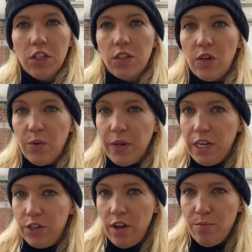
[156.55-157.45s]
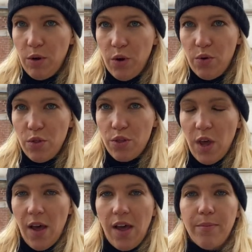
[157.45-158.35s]
So we're gonna try both.
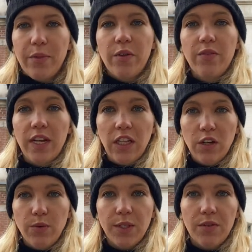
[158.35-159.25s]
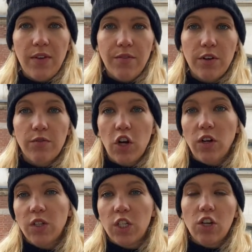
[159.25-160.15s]
Um, the vanilla was a favorite of
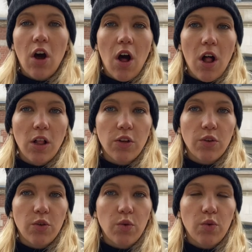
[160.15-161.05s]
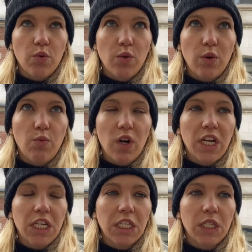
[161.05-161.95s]
Charles de Gaulle, who
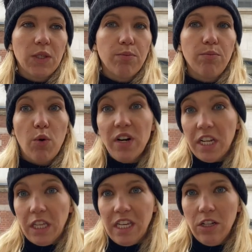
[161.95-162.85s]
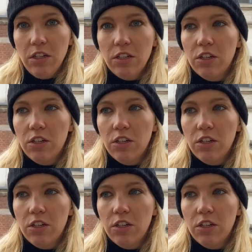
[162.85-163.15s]
was born at Lille.